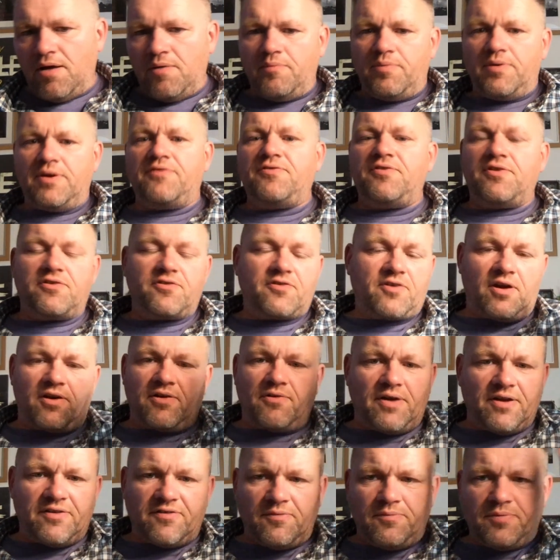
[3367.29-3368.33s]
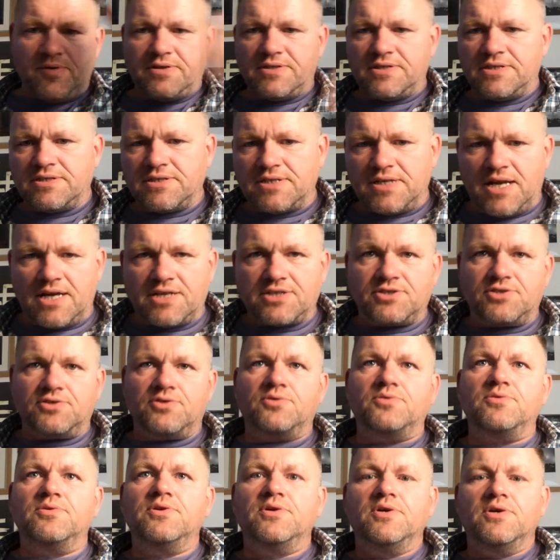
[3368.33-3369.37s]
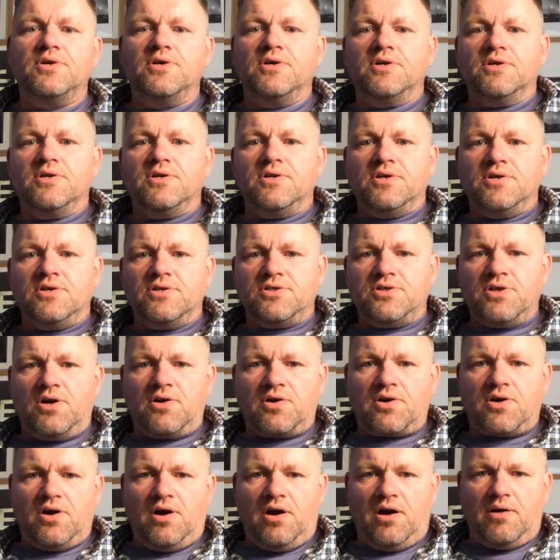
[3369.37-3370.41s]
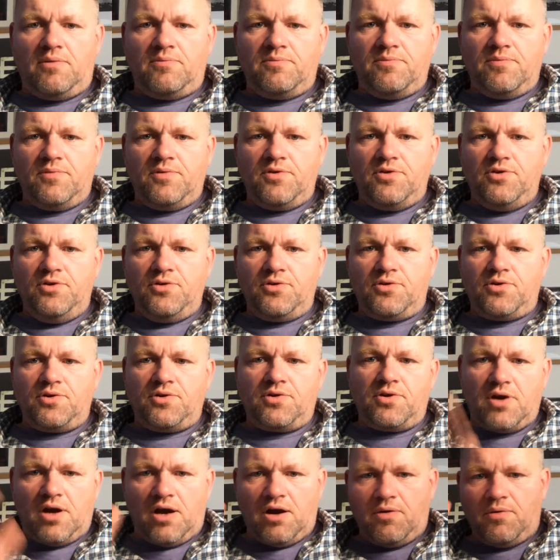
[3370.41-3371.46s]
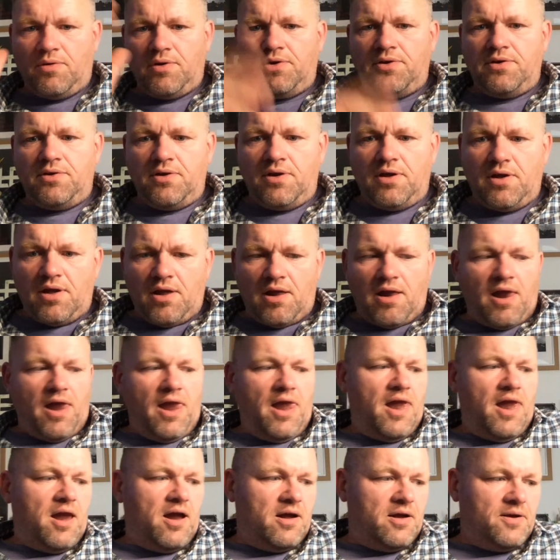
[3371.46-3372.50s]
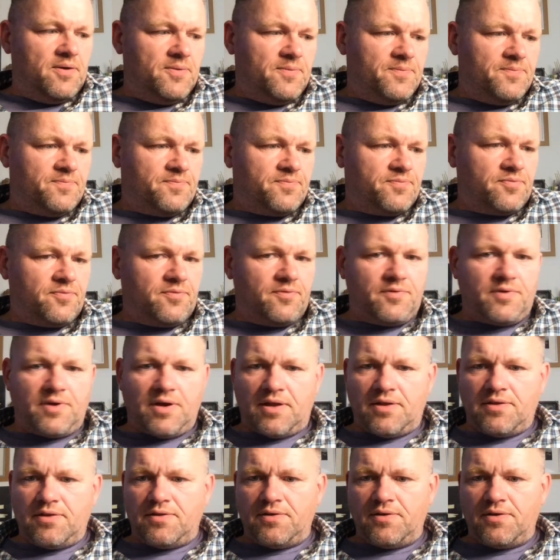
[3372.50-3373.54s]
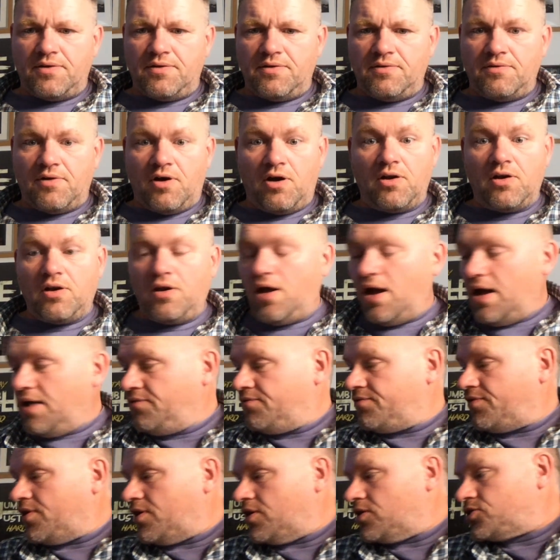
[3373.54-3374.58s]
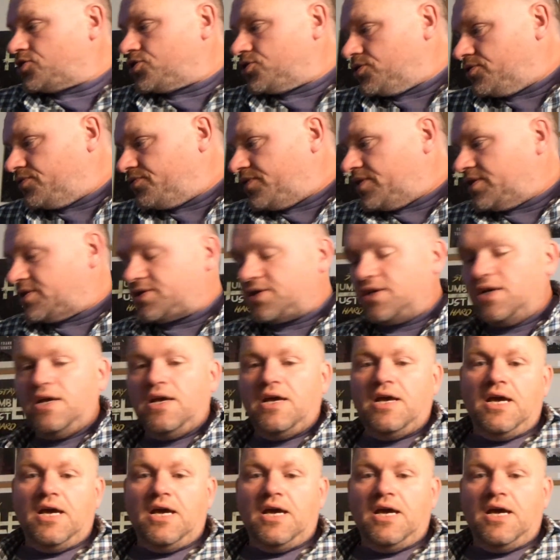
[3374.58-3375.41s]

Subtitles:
But if you just go to racingpigeoninternational.com, you can go and get the online version of this.